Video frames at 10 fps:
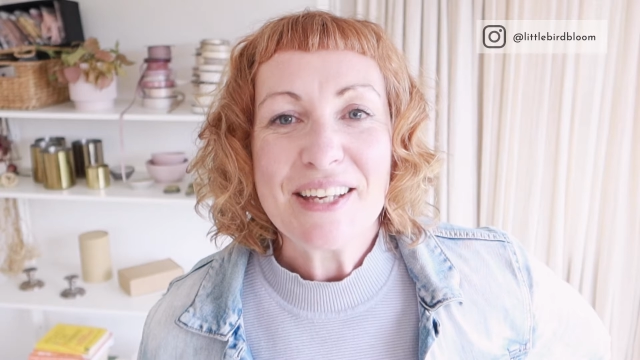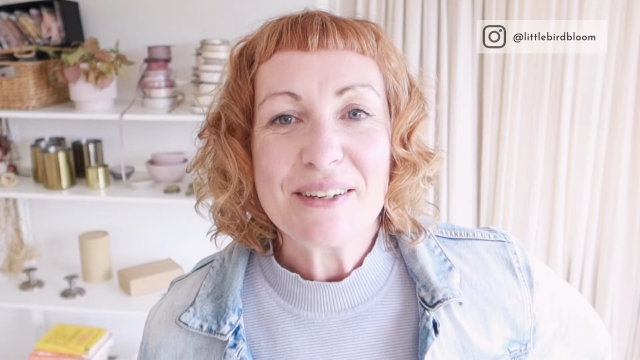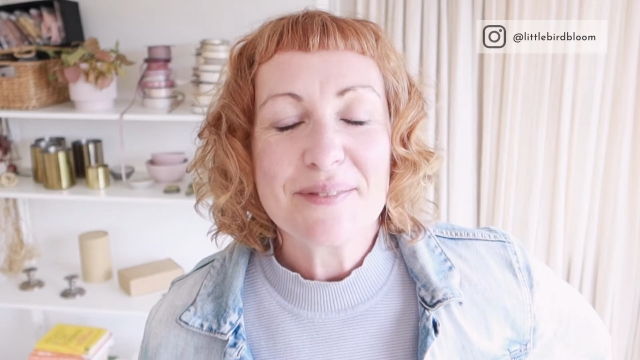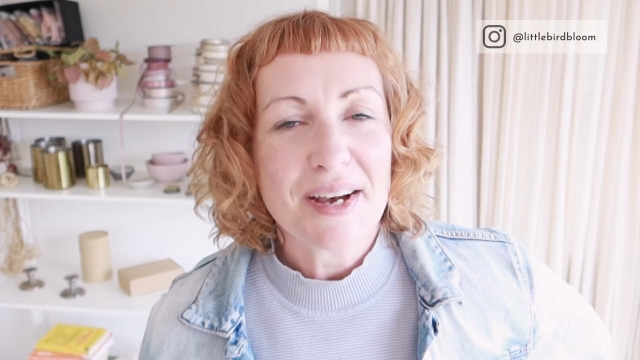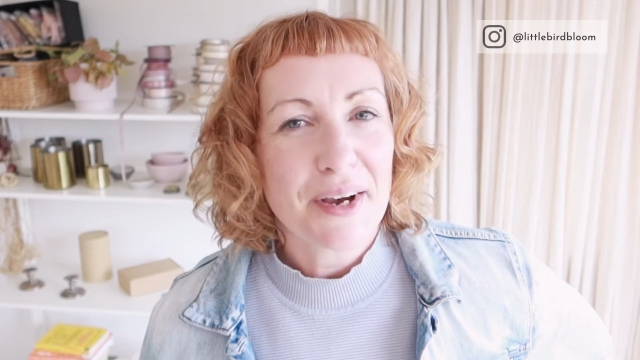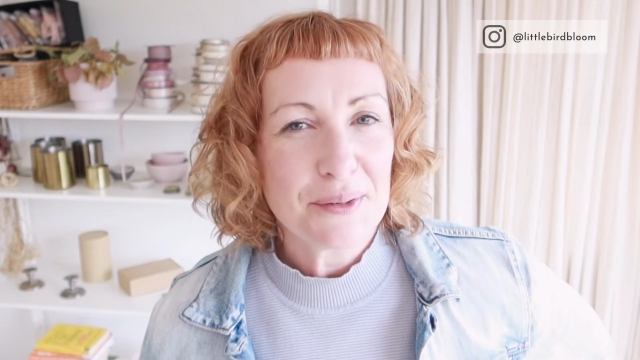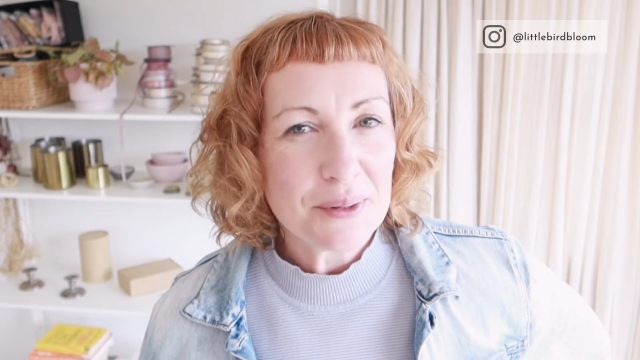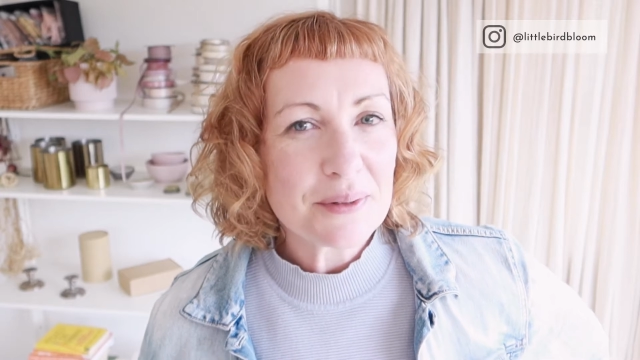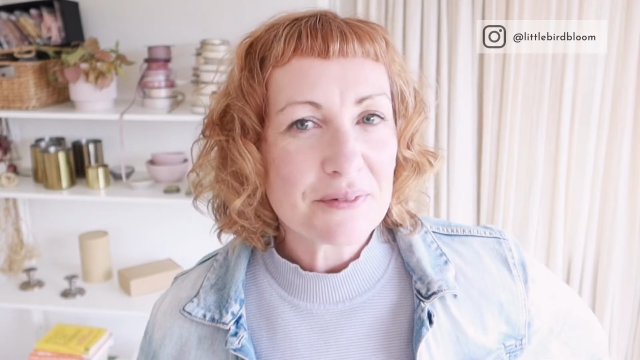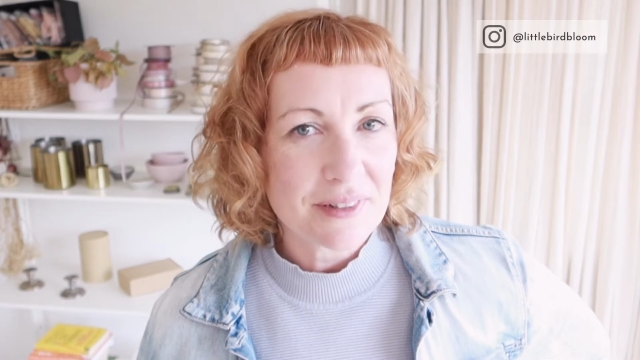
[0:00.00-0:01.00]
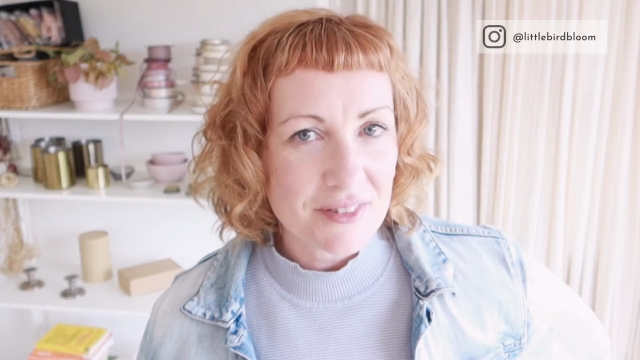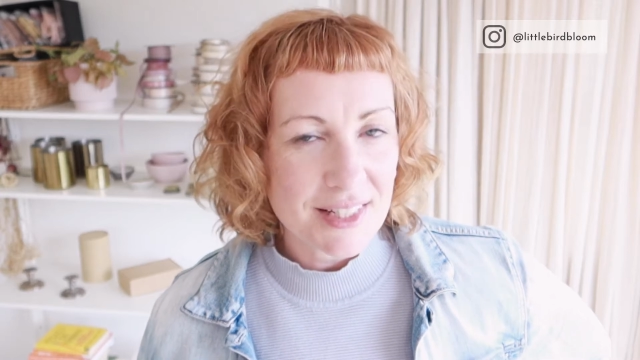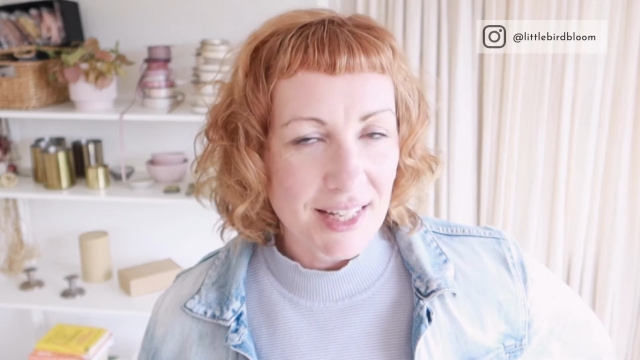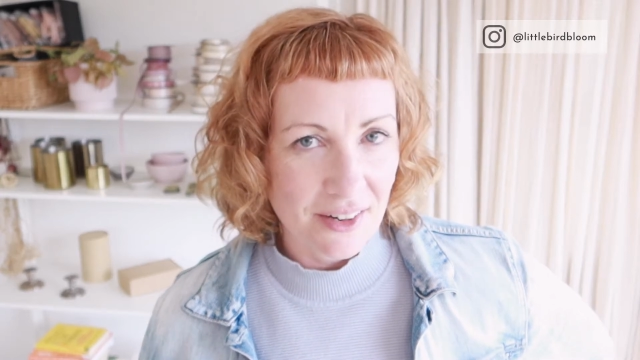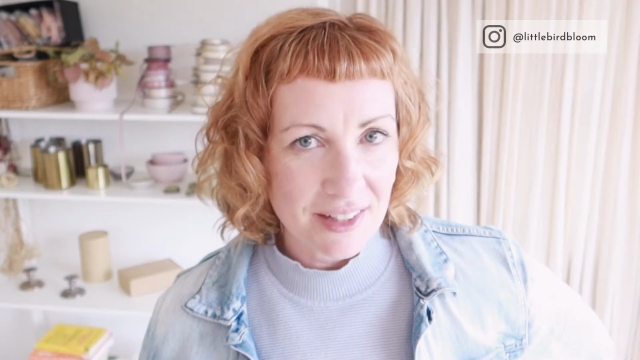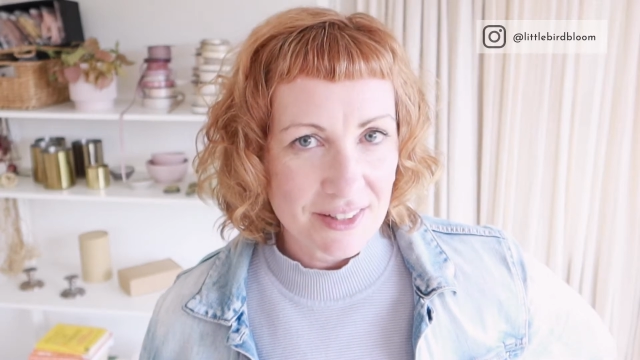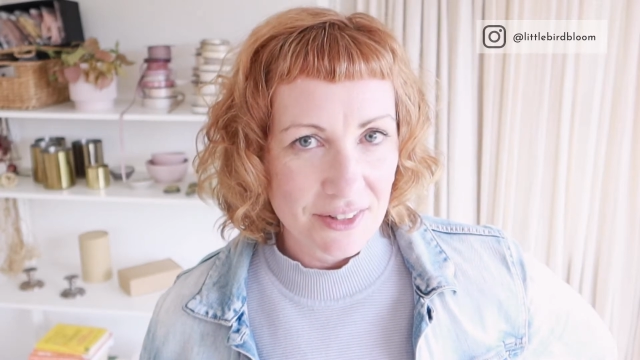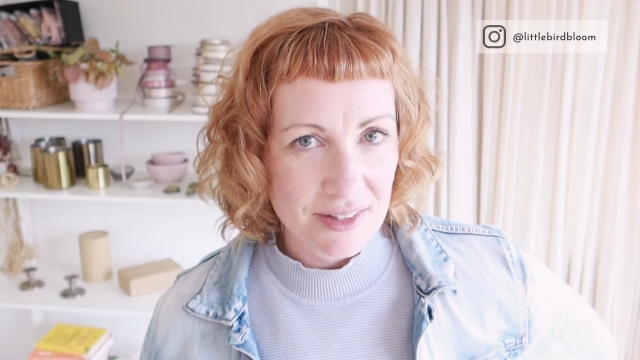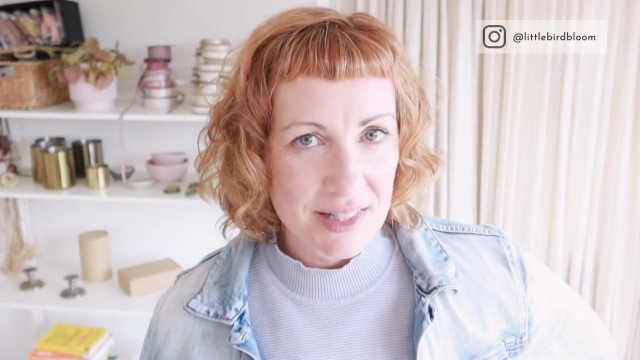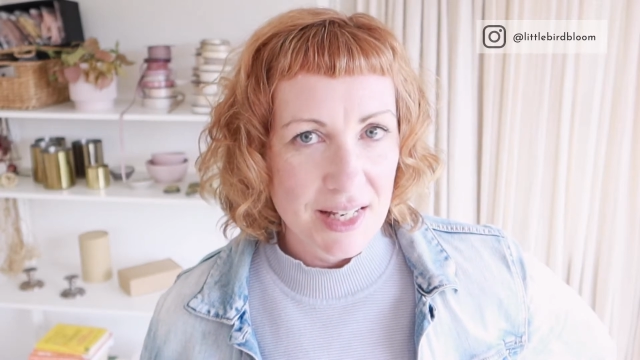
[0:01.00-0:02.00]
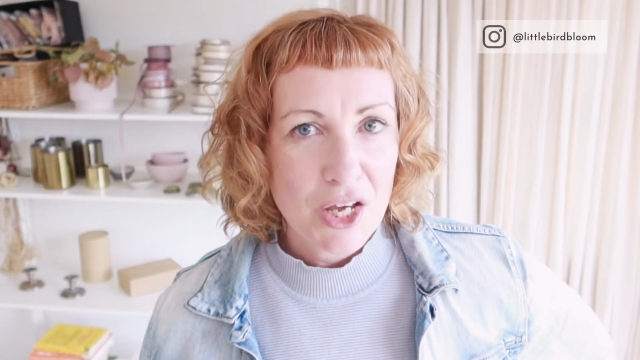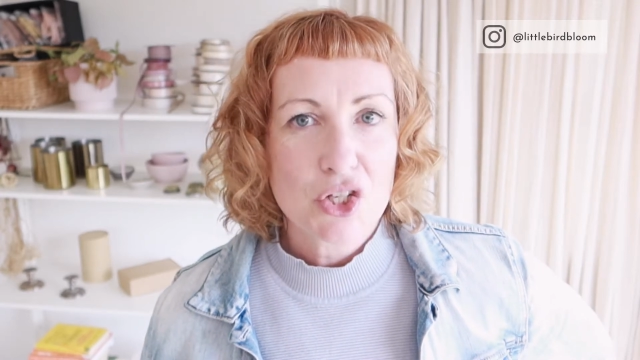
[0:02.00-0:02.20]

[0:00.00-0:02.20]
You have one hundred fifty characters